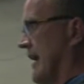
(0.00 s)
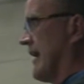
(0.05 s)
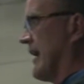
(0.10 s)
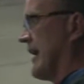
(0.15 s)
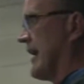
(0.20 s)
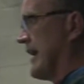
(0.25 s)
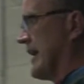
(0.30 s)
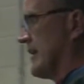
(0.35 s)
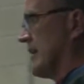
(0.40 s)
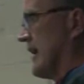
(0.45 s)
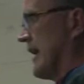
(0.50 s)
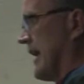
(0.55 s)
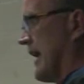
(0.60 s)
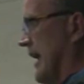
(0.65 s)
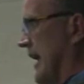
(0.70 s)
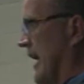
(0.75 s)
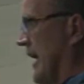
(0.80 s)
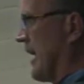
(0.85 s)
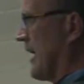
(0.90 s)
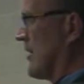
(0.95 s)
And,
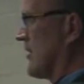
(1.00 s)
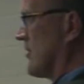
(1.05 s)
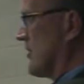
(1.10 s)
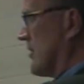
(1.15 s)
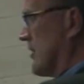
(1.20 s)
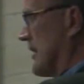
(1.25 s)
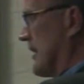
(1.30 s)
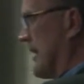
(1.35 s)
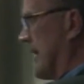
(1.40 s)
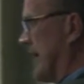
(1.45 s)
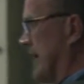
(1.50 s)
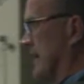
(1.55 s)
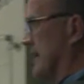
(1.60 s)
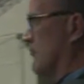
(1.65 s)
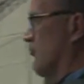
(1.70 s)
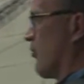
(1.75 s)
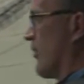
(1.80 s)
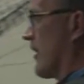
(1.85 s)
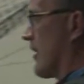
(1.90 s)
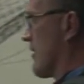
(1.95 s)
and,
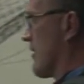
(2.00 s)
and where